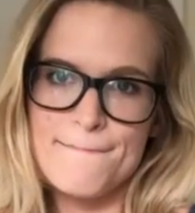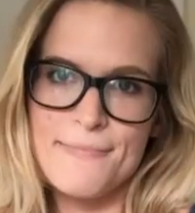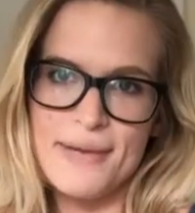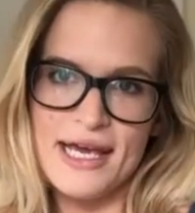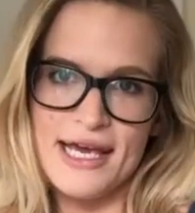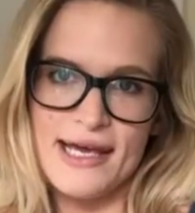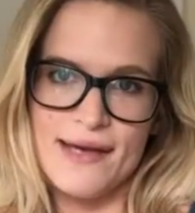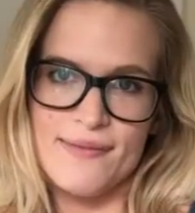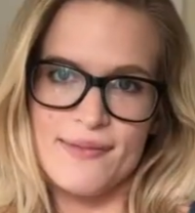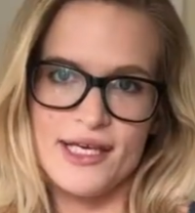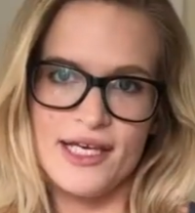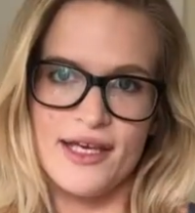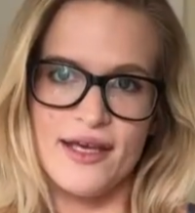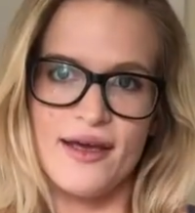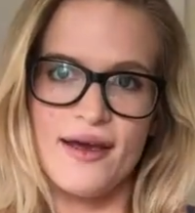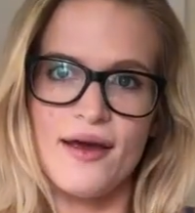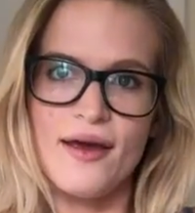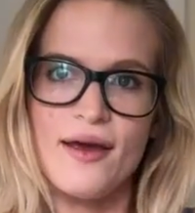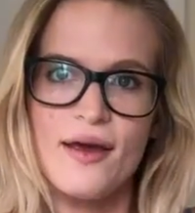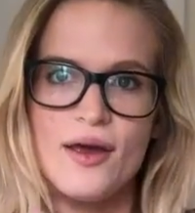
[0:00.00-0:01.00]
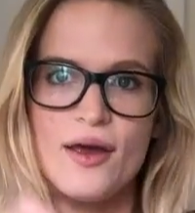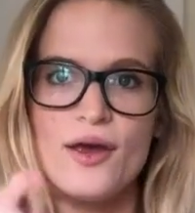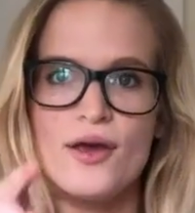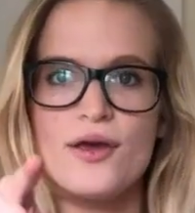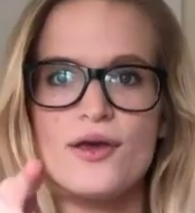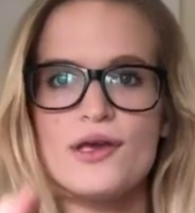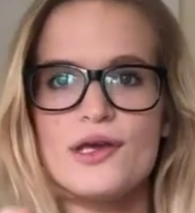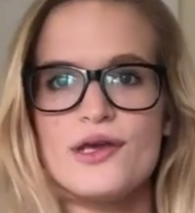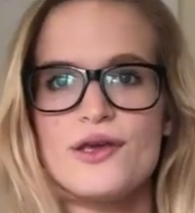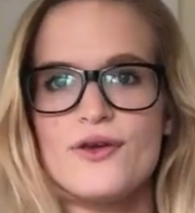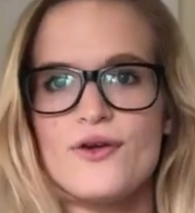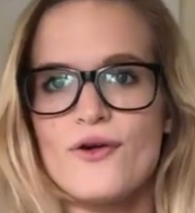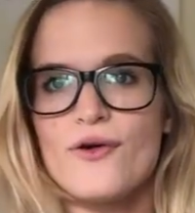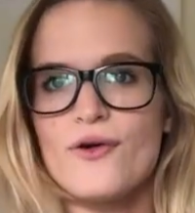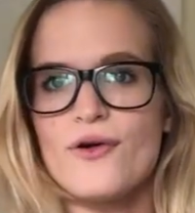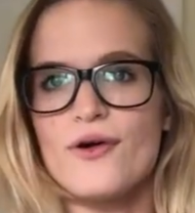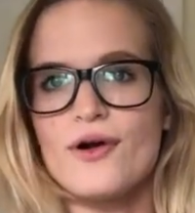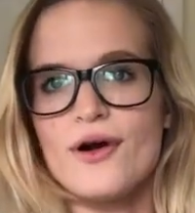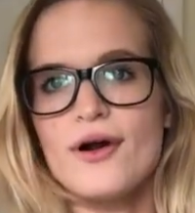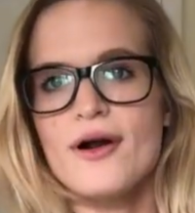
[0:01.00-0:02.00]
Baby,
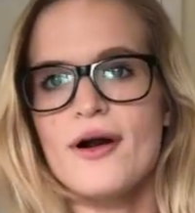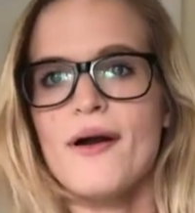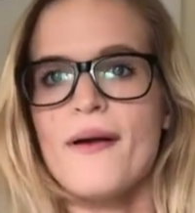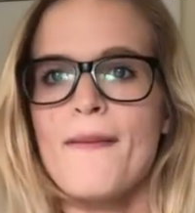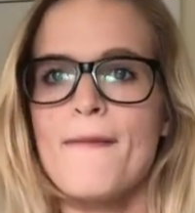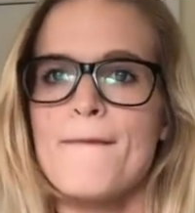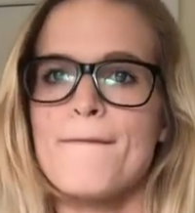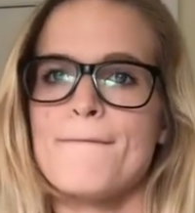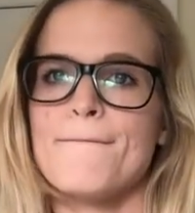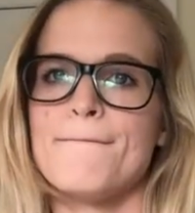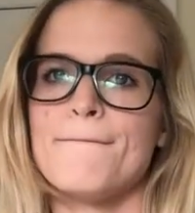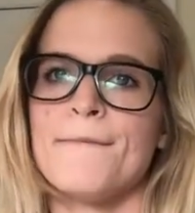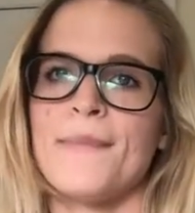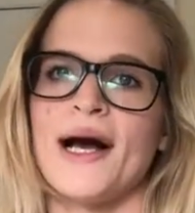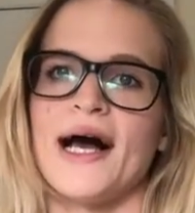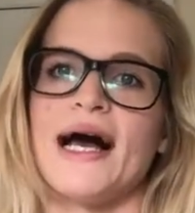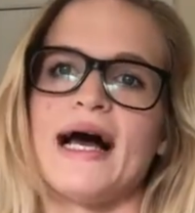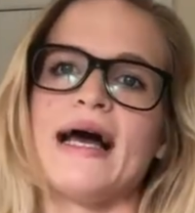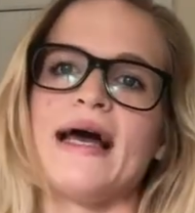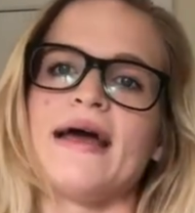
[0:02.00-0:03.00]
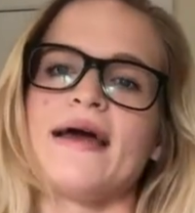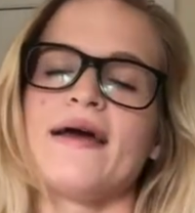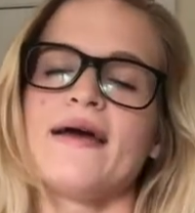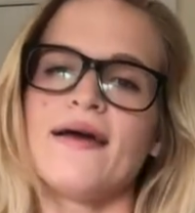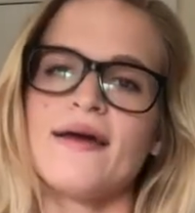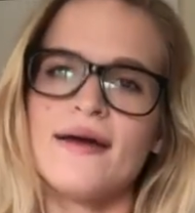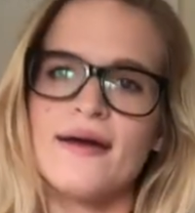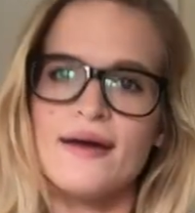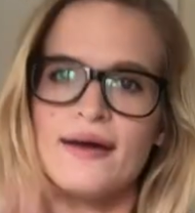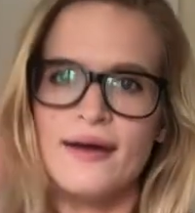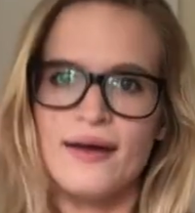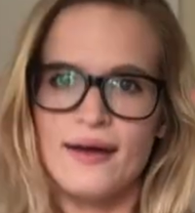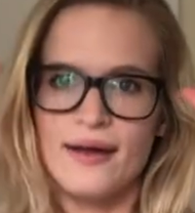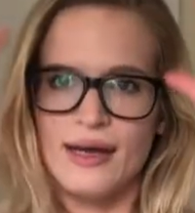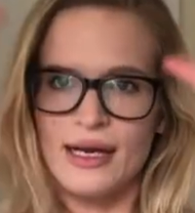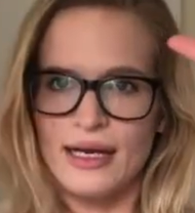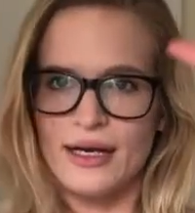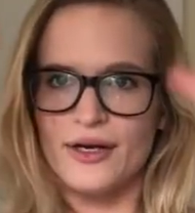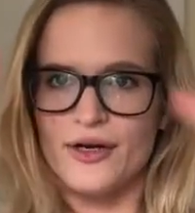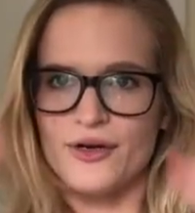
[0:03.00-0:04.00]
your, my,
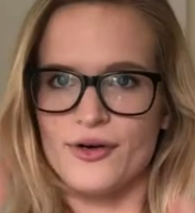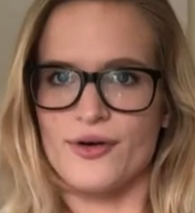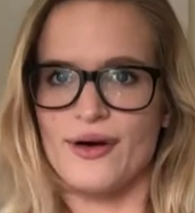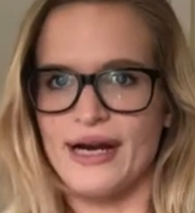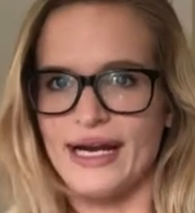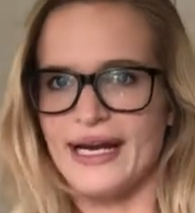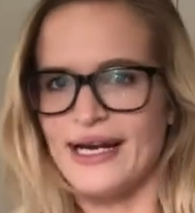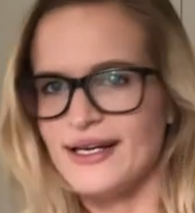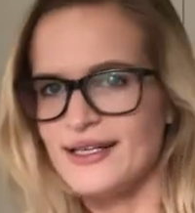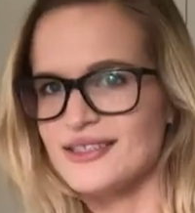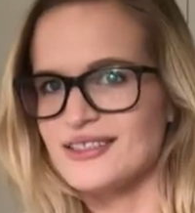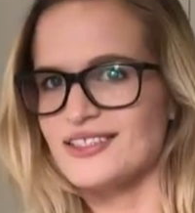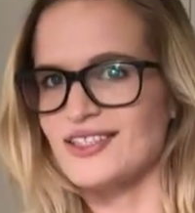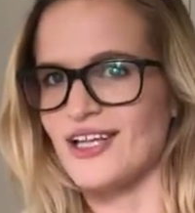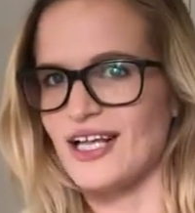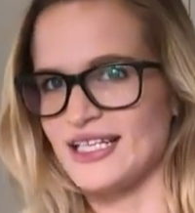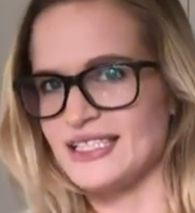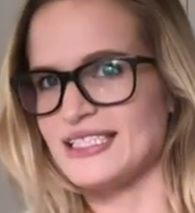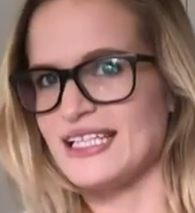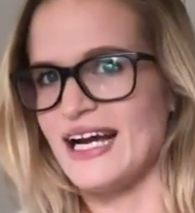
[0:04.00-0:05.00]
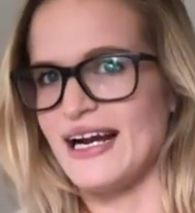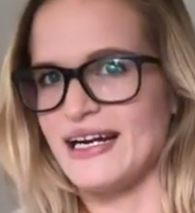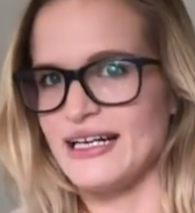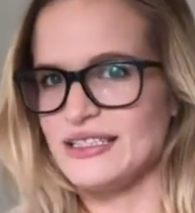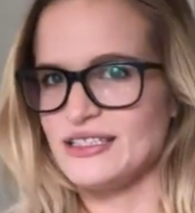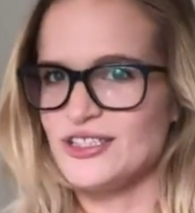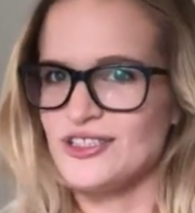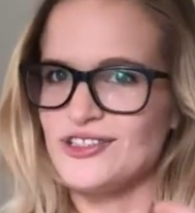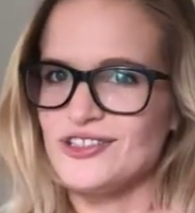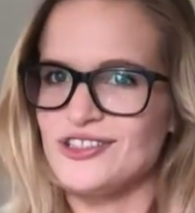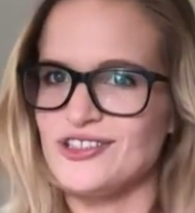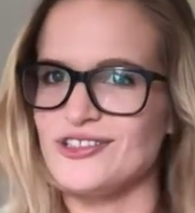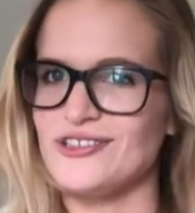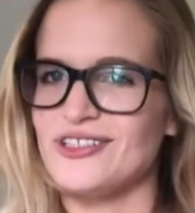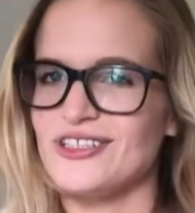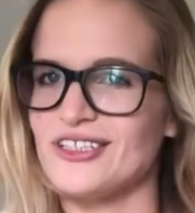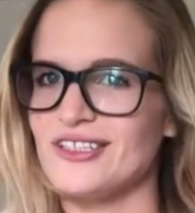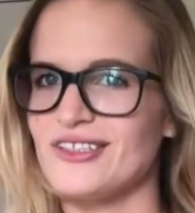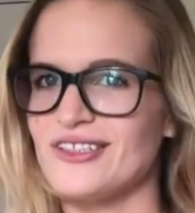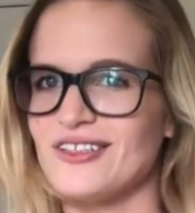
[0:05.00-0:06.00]
great. So that sign I showed
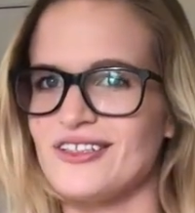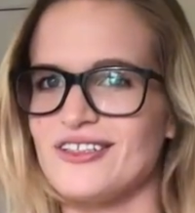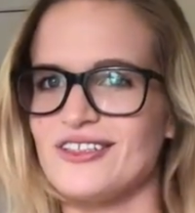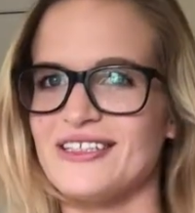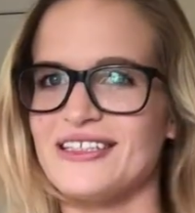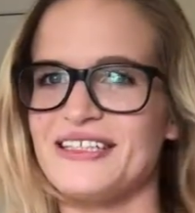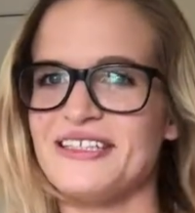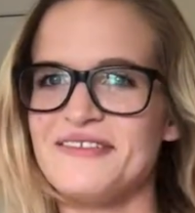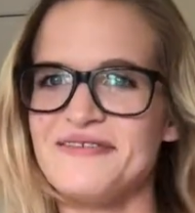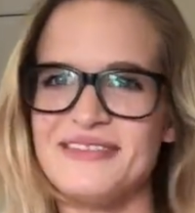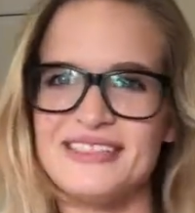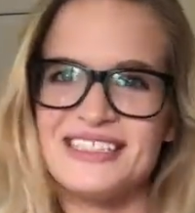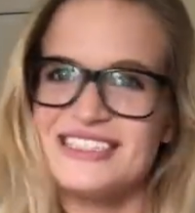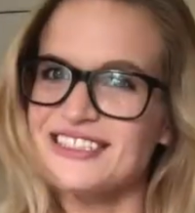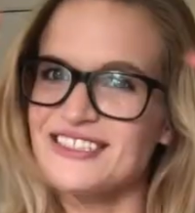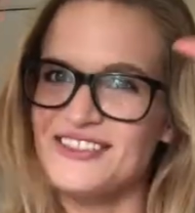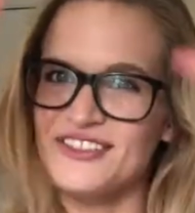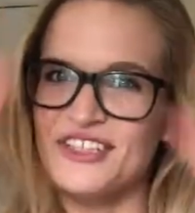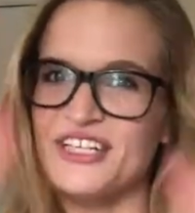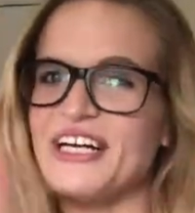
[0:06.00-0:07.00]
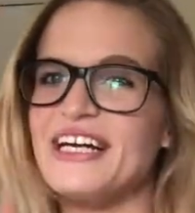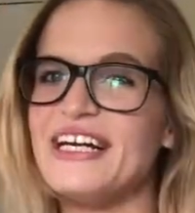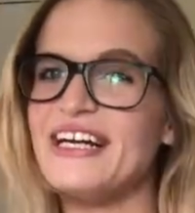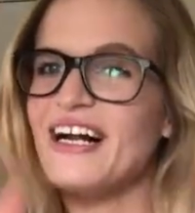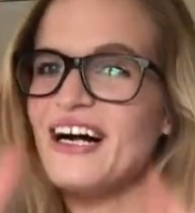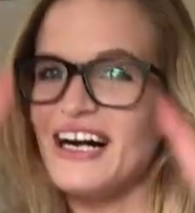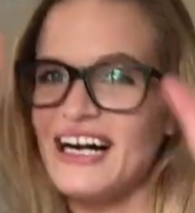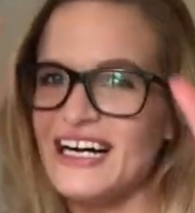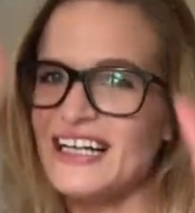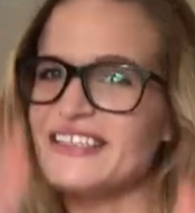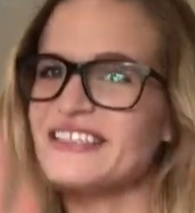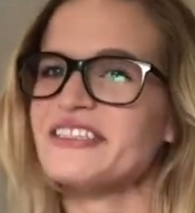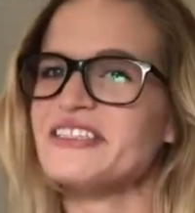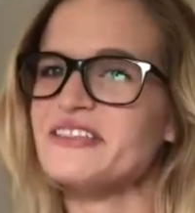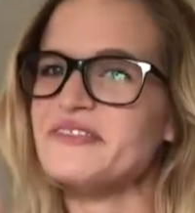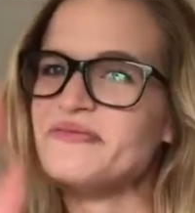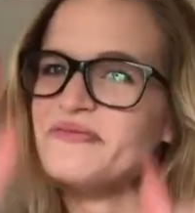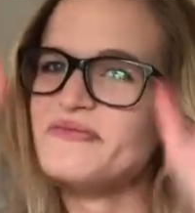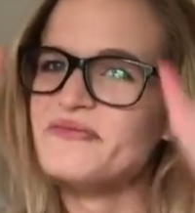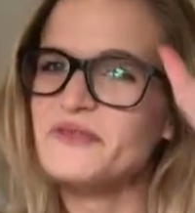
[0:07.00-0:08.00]
you earlier means great,
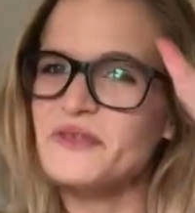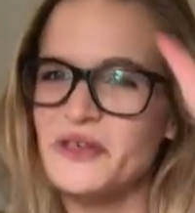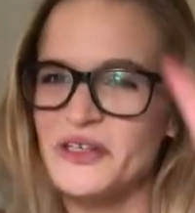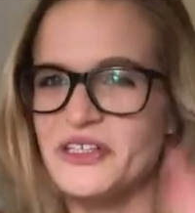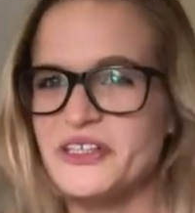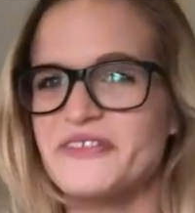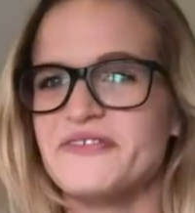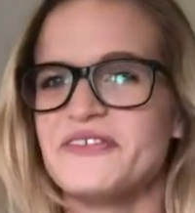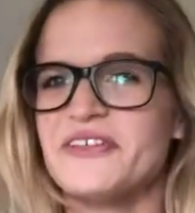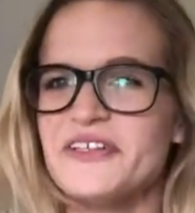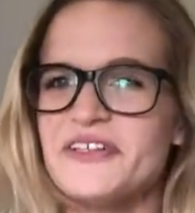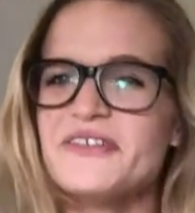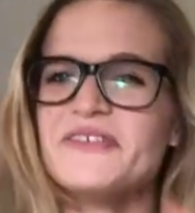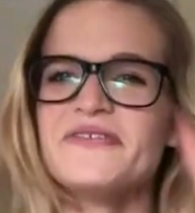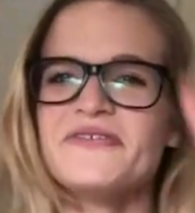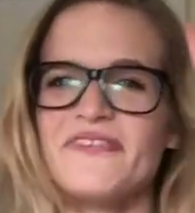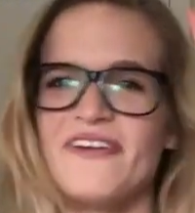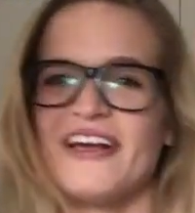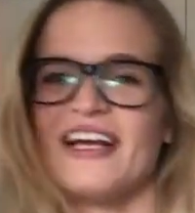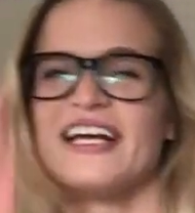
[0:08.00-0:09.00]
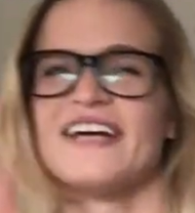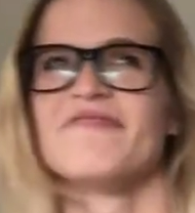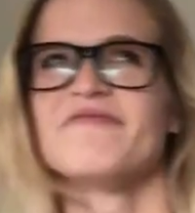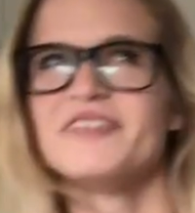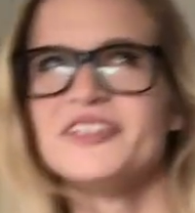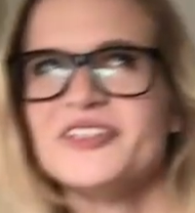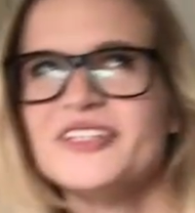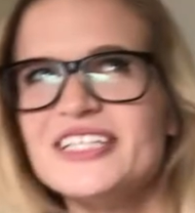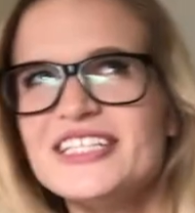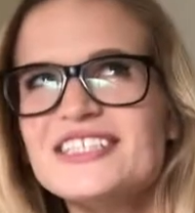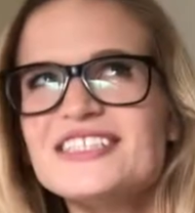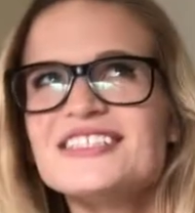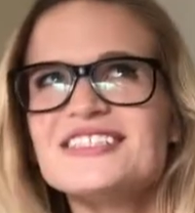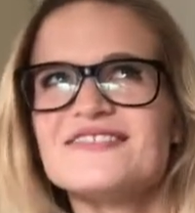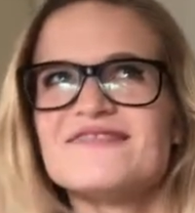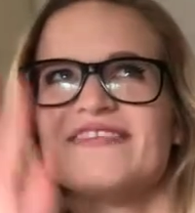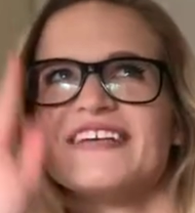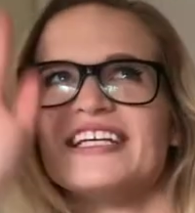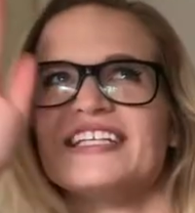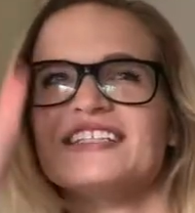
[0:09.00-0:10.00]
awesome, wonderful, fabulous,
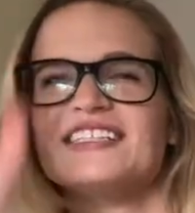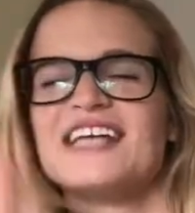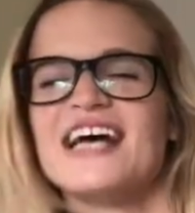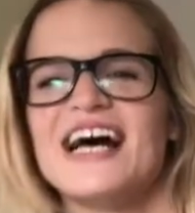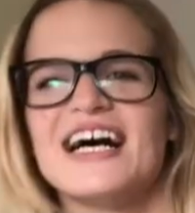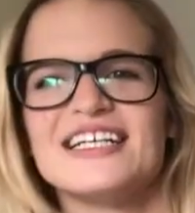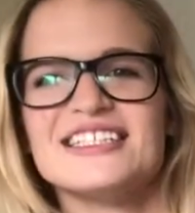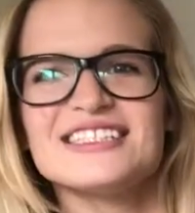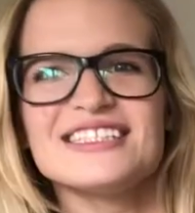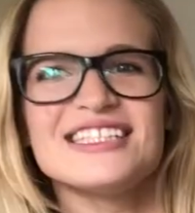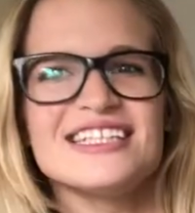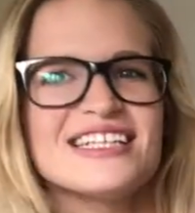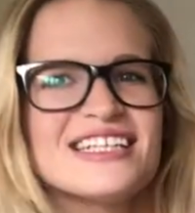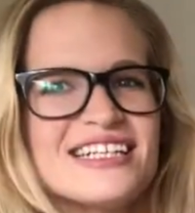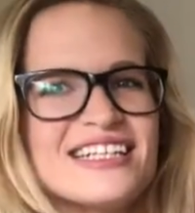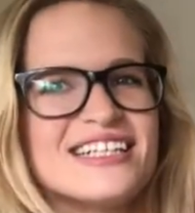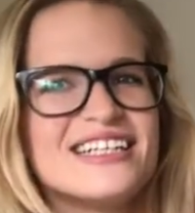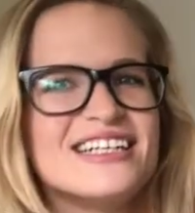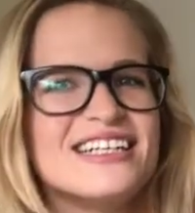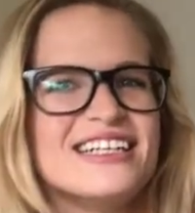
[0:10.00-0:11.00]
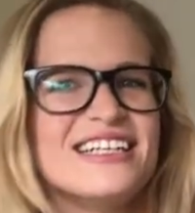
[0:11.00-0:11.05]
fantastic,